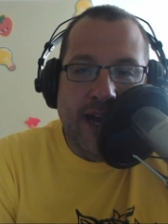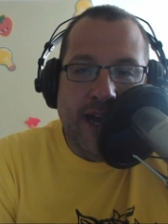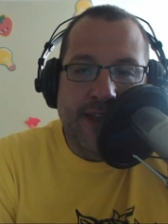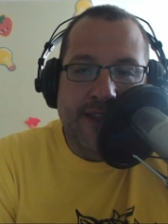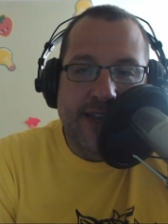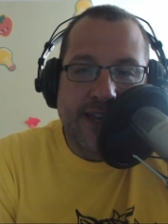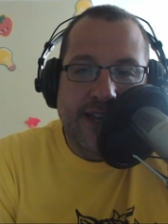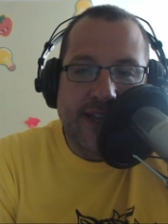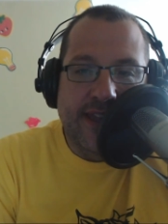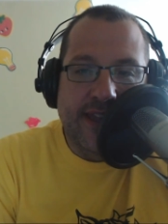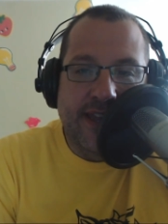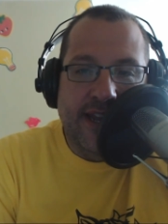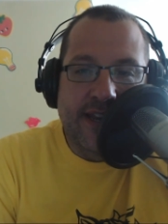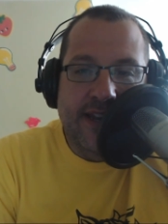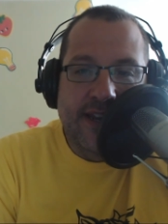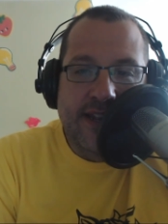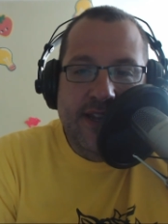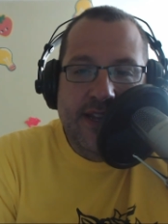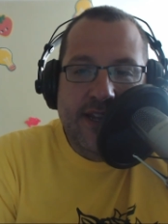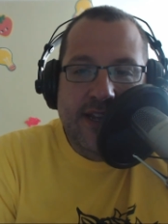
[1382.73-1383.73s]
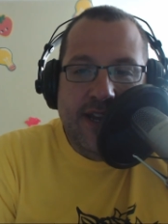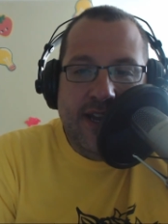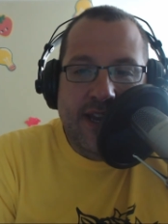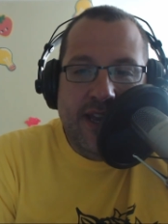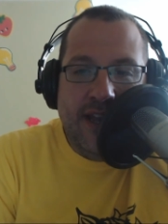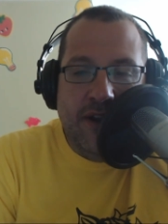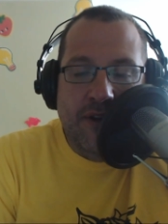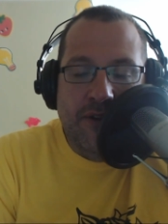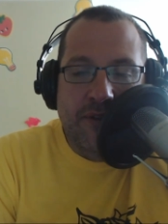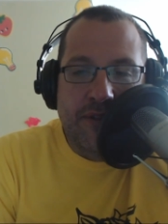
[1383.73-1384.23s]
I think that
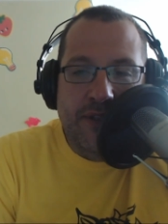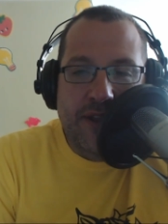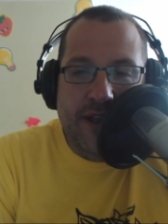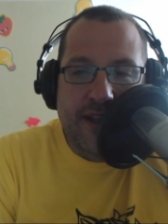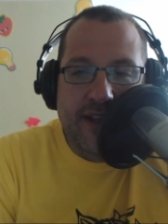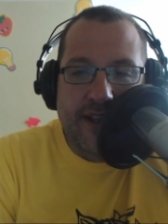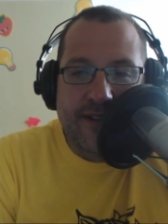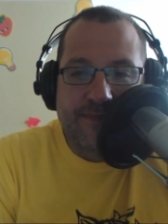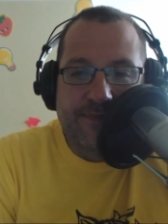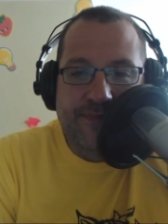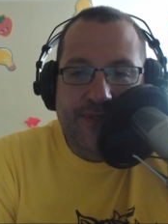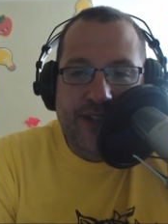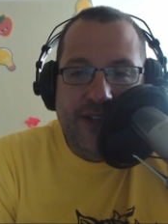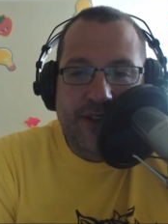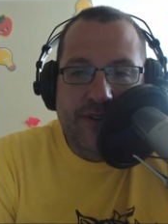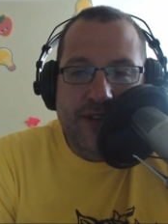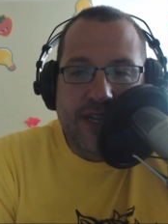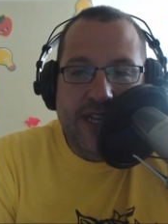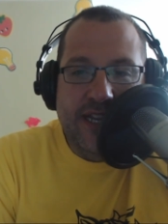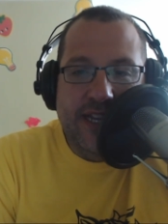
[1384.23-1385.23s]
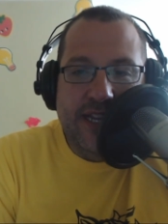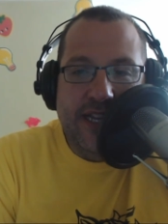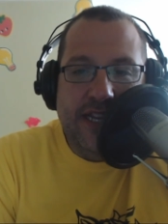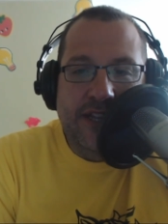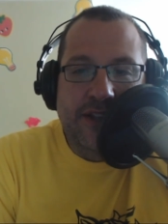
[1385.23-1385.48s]
you know you can